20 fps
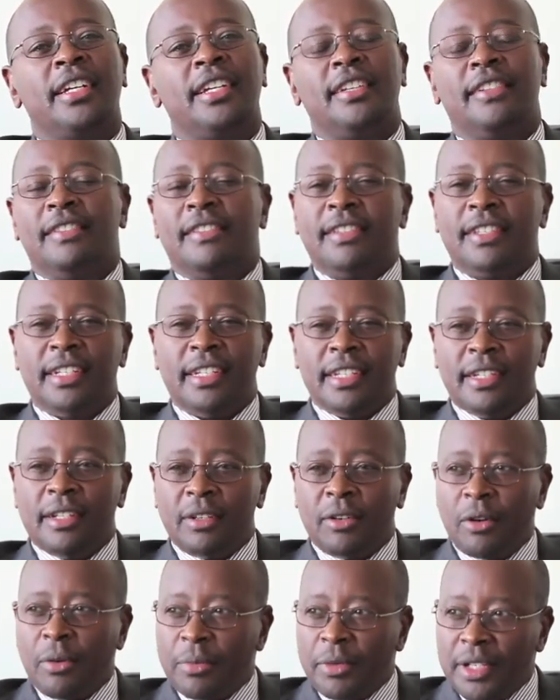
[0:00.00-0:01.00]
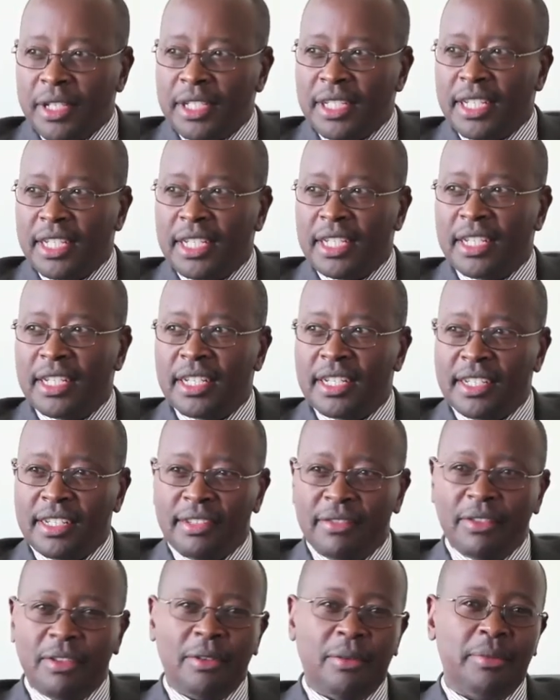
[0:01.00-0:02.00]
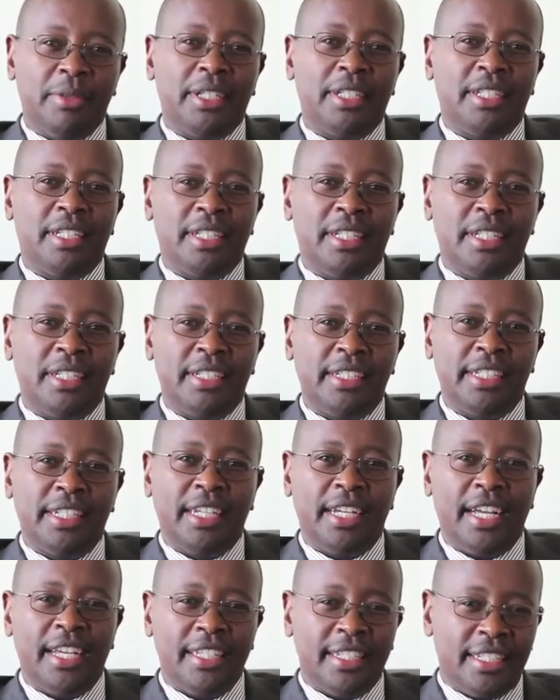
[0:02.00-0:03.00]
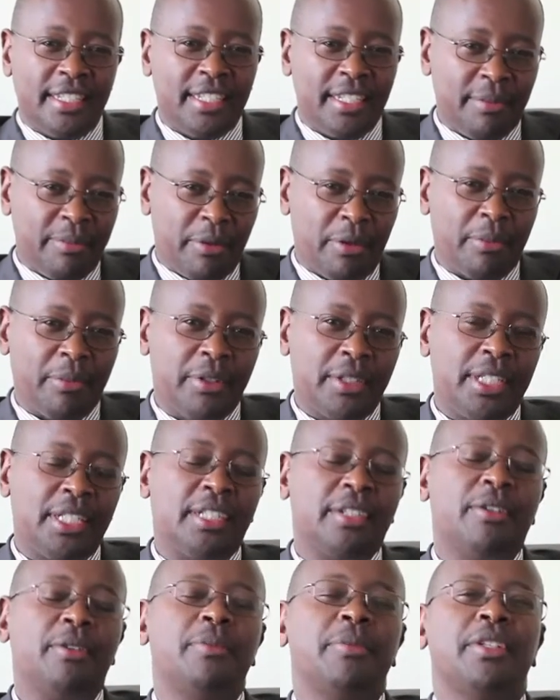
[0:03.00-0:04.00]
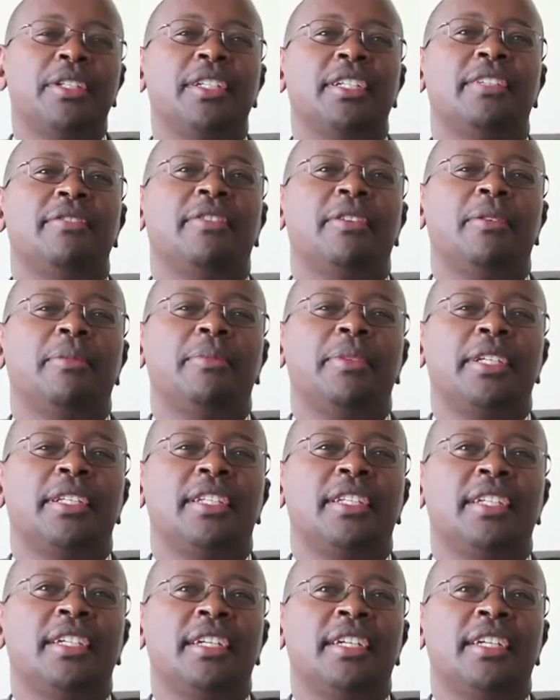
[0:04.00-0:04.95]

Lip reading: is community development, ICT promoting community development.